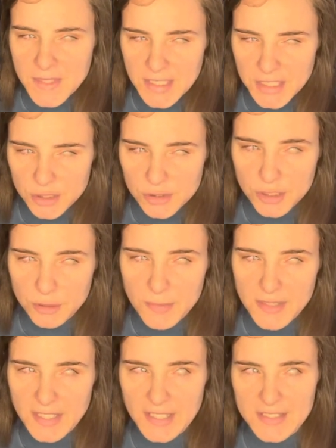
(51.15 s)
YouTube
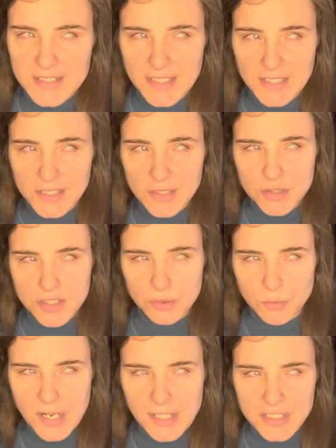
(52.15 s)
thinks that you should
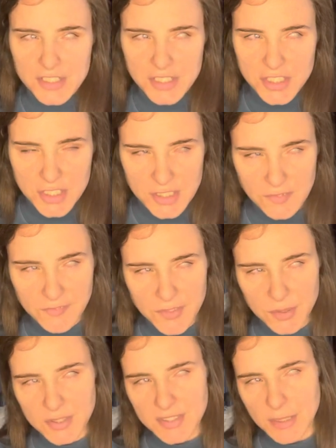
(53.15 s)
watch, it's just a
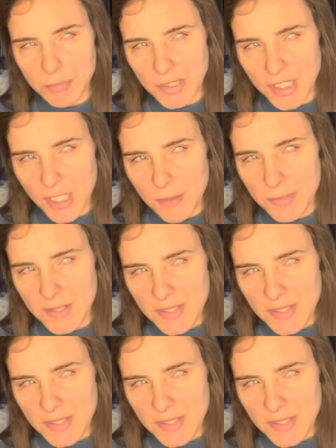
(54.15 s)
few that they put up.